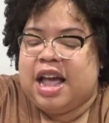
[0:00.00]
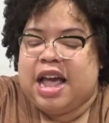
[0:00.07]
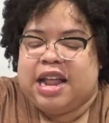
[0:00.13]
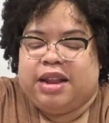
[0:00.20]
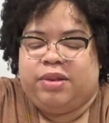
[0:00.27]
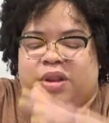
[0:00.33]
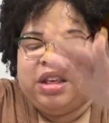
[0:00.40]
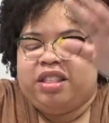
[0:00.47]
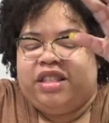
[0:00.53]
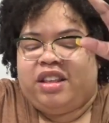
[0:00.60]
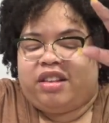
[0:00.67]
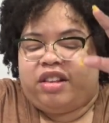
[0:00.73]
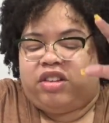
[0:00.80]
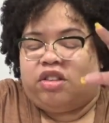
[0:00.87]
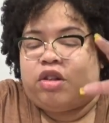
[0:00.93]
and
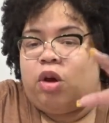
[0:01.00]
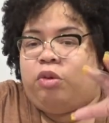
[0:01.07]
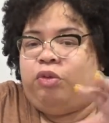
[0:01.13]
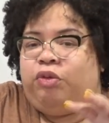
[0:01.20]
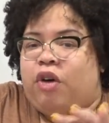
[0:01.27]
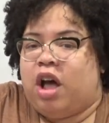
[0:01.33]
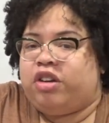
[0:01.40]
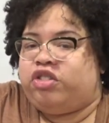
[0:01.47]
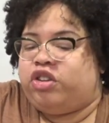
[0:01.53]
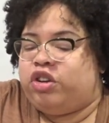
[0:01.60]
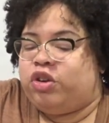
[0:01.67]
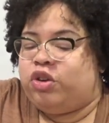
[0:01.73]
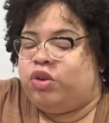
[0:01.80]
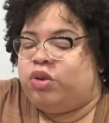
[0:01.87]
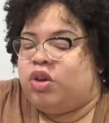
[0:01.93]
this is so
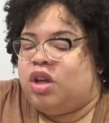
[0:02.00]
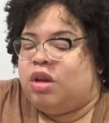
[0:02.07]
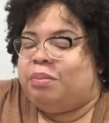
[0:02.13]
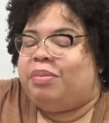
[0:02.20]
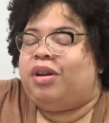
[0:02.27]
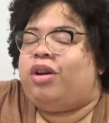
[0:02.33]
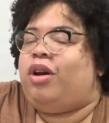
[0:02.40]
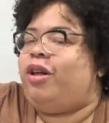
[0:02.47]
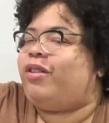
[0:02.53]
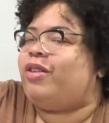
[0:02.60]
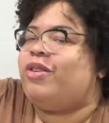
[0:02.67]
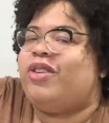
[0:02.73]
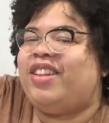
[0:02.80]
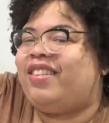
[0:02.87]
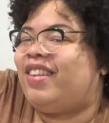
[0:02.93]
functional, but
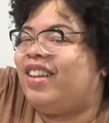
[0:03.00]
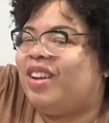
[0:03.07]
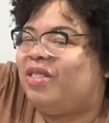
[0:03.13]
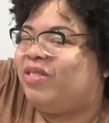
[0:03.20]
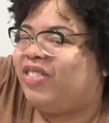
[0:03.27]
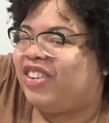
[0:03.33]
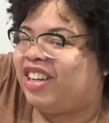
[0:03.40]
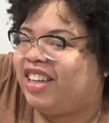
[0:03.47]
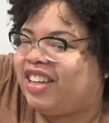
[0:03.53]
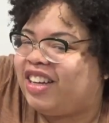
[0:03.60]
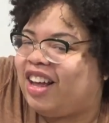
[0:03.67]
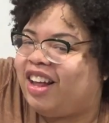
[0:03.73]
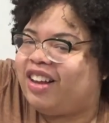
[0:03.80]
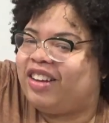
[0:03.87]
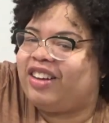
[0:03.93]
also it's in a pretty
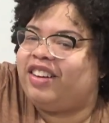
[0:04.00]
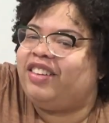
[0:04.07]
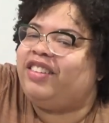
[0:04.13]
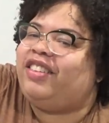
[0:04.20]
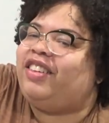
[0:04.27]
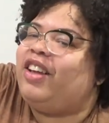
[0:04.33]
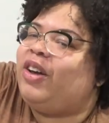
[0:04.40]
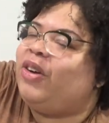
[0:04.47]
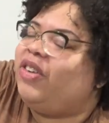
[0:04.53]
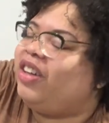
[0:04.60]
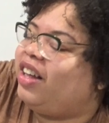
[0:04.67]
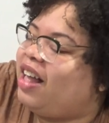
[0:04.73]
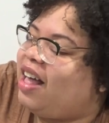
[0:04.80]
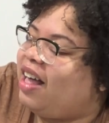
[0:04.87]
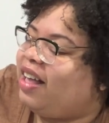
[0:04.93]
color, so
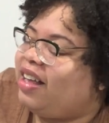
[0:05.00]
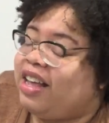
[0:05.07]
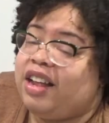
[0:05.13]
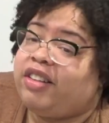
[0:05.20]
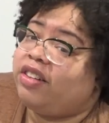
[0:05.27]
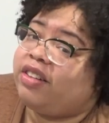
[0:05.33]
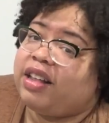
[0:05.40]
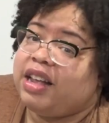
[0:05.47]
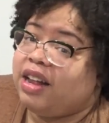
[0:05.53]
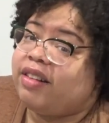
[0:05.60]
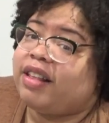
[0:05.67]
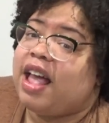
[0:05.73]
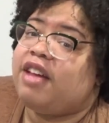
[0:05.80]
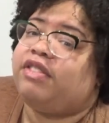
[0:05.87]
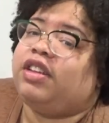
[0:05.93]
it's
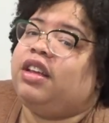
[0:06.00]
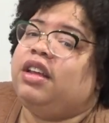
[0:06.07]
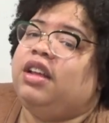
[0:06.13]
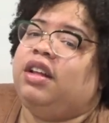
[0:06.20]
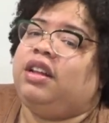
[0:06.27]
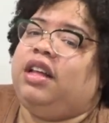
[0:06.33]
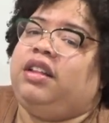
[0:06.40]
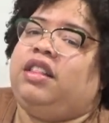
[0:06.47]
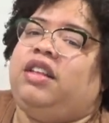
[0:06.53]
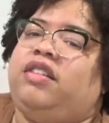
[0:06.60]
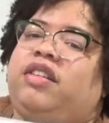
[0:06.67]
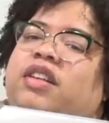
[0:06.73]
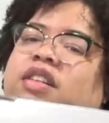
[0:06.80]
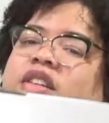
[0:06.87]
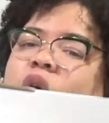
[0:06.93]
it's heavy. Like,
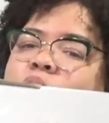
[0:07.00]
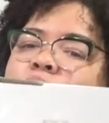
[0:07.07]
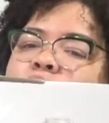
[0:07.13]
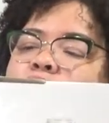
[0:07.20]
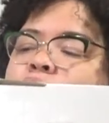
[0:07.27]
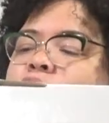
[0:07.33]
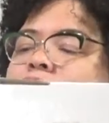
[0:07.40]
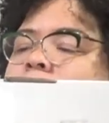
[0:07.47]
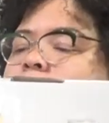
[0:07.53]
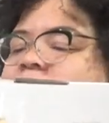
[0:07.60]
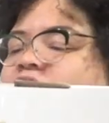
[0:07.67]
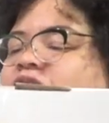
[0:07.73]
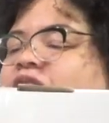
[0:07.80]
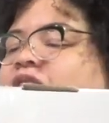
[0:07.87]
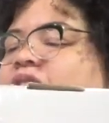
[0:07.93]
this is a
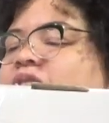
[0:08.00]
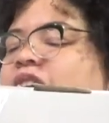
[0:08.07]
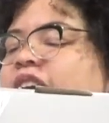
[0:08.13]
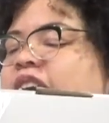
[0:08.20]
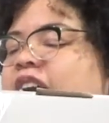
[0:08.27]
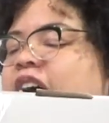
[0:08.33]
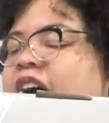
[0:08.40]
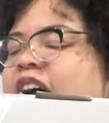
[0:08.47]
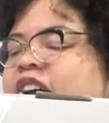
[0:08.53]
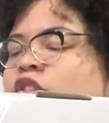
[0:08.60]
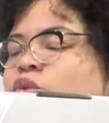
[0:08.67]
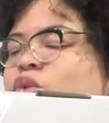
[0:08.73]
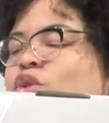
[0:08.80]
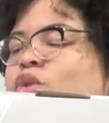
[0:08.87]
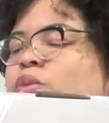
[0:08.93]
woman. It
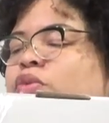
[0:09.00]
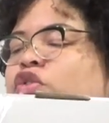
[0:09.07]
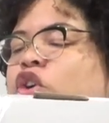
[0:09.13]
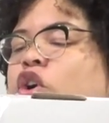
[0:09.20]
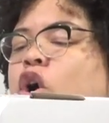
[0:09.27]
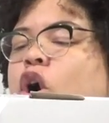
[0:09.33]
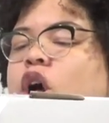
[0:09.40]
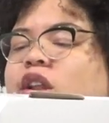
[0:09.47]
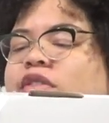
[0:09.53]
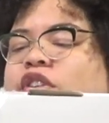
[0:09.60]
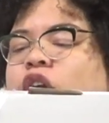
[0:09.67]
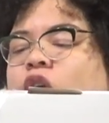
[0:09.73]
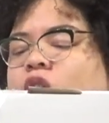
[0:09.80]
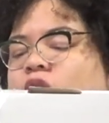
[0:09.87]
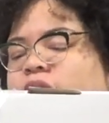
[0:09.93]
has room for all of
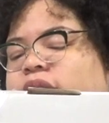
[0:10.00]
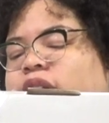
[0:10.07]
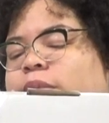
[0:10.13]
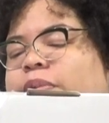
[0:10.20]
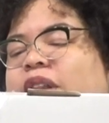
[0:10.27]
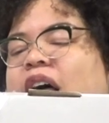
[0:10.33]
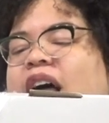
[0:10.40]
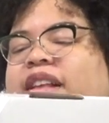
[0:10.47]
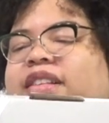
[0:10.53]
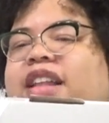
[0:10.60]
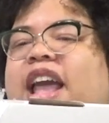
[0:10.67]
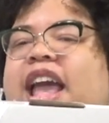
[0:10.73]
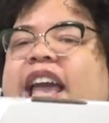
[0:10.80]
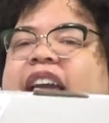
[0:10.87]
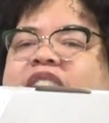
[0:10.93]
your art supplies
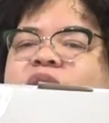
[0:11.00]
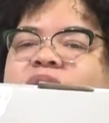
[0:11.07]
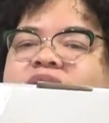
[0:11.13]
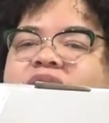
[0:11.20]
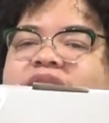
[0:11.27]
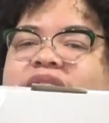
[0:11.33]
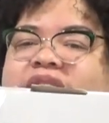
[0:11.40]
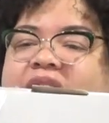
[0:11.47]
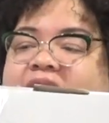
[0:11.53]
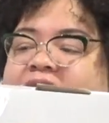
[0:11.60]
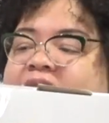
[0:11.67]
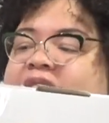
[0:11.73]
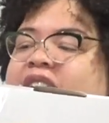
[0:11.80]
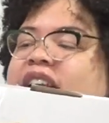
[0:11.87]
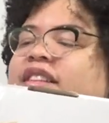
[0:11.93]
to hang on the
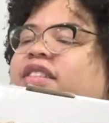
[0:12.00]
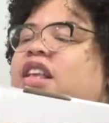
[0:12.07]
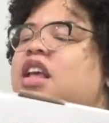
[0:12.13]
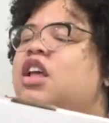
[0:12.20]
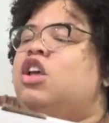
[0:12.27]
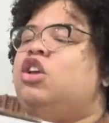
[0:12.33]
sides.